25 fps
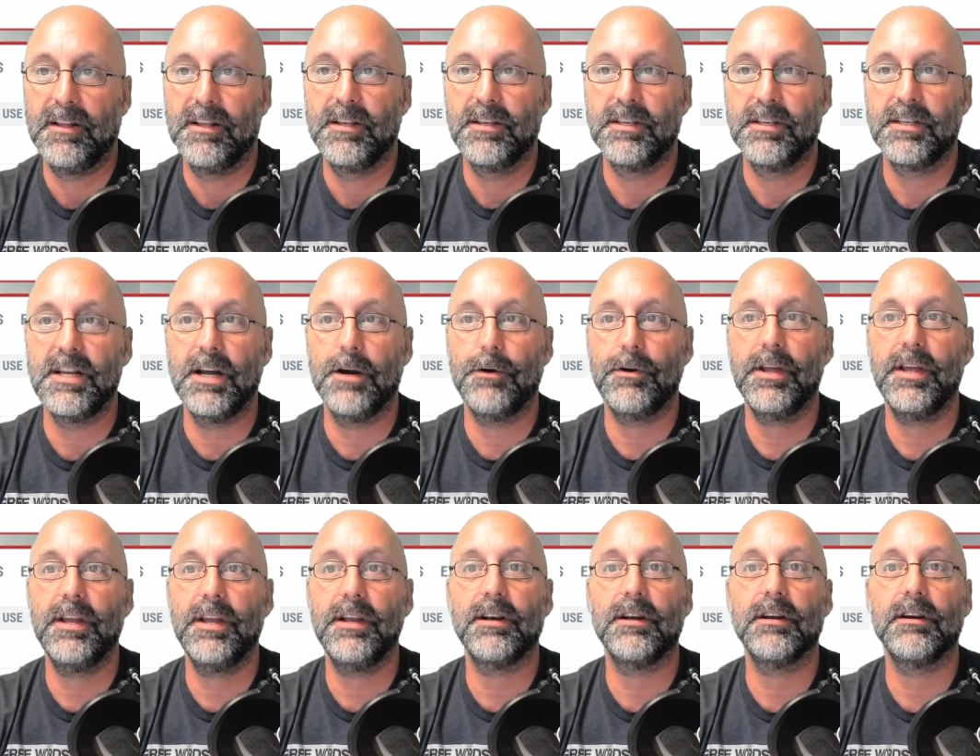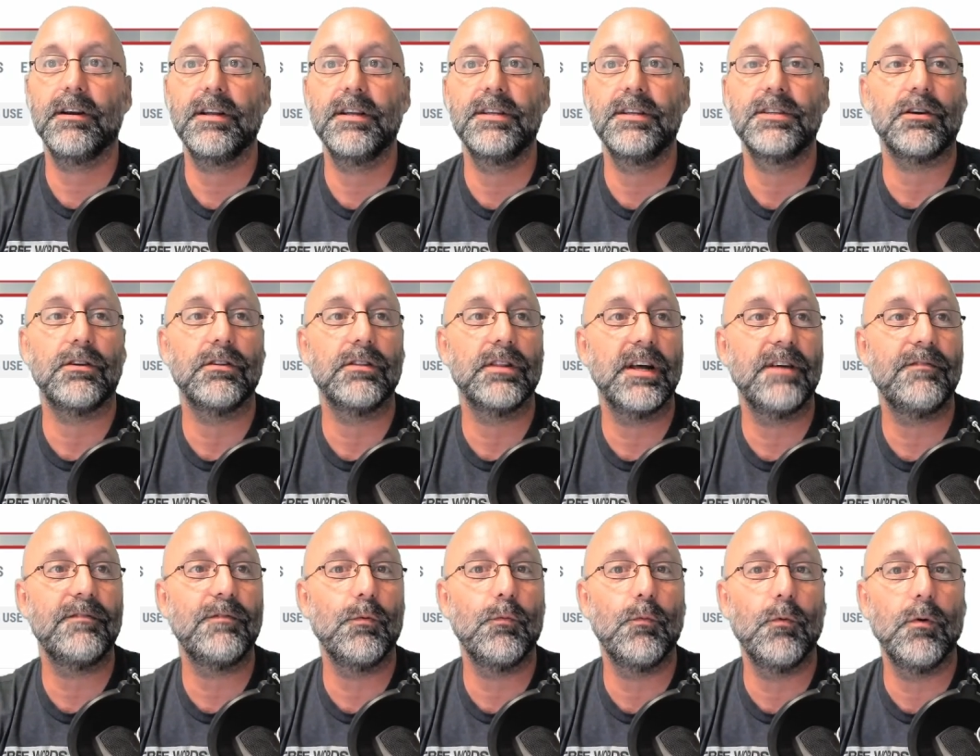So now here is our
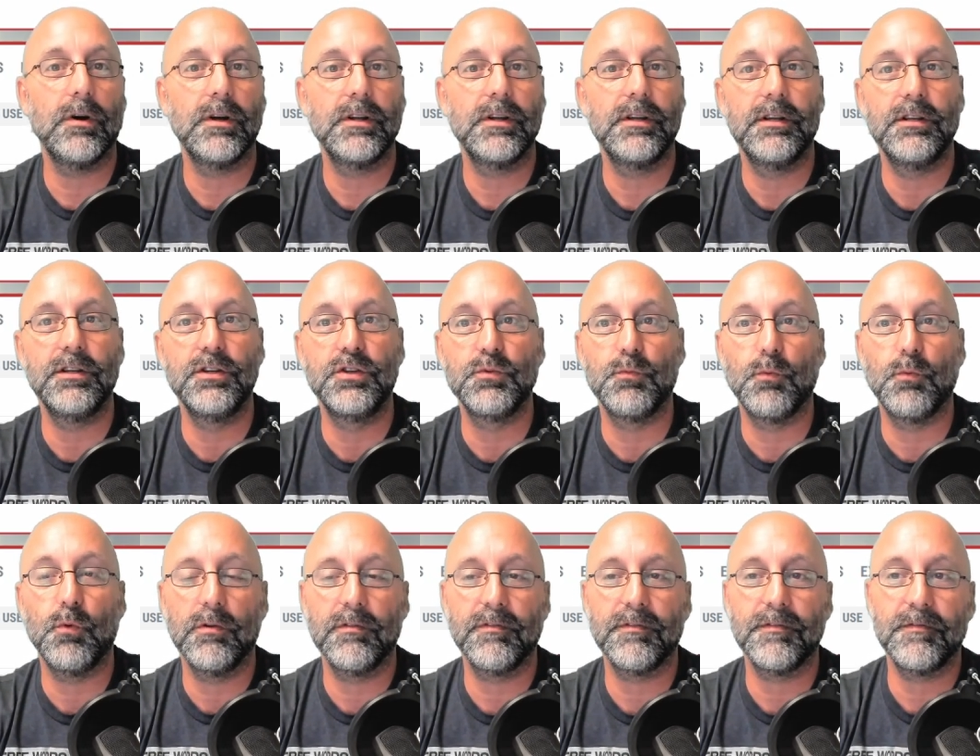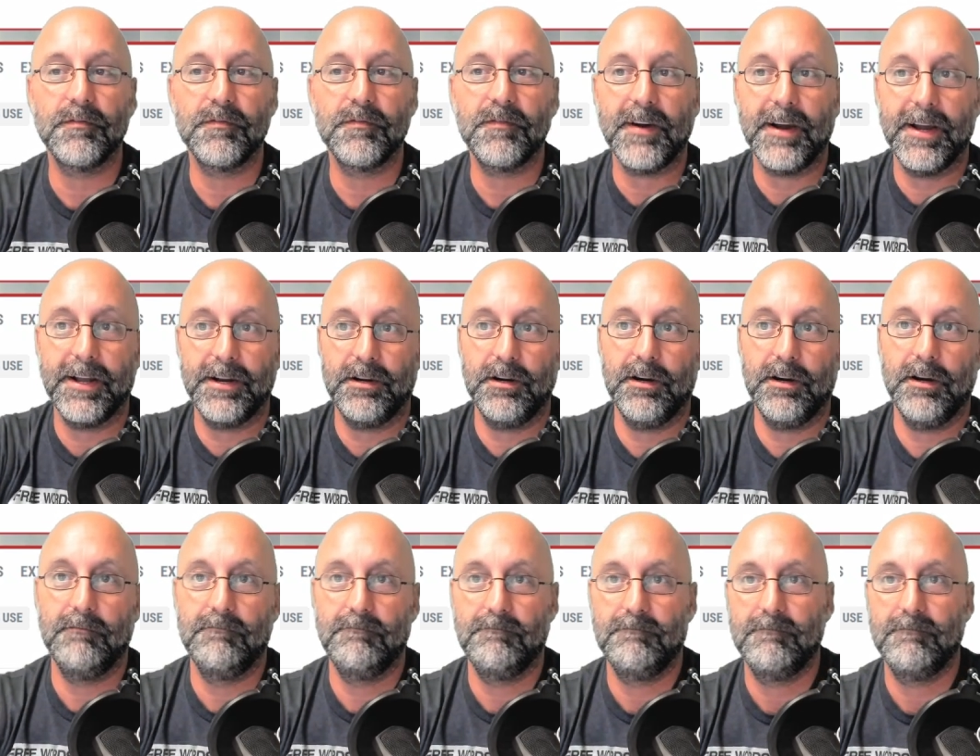level 1 Dwarven Fighter,